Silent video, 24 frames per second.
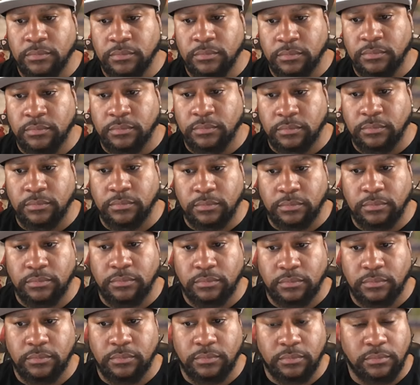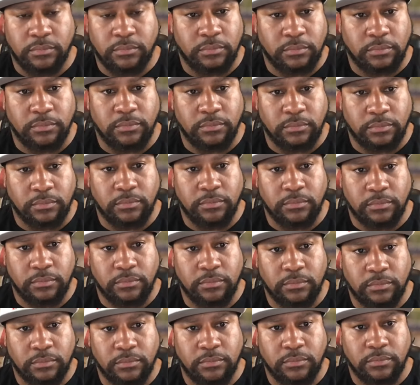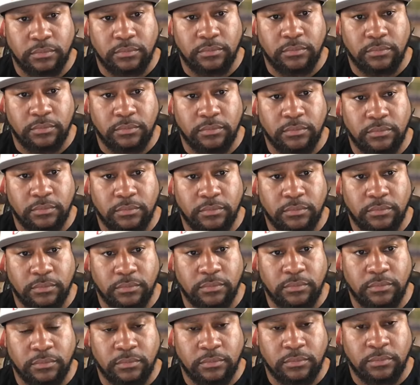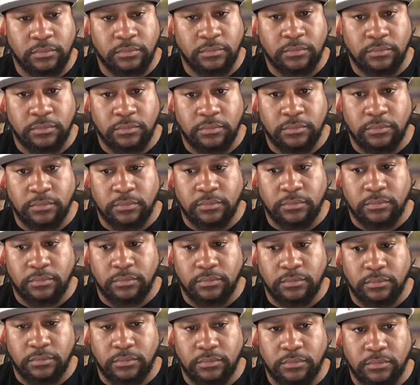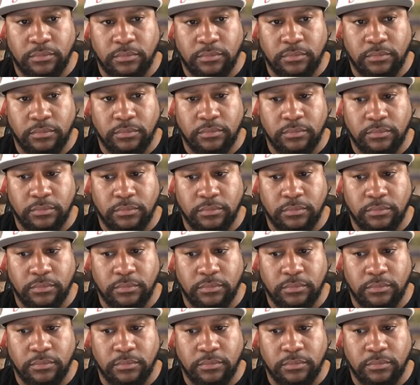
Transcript: [no speech]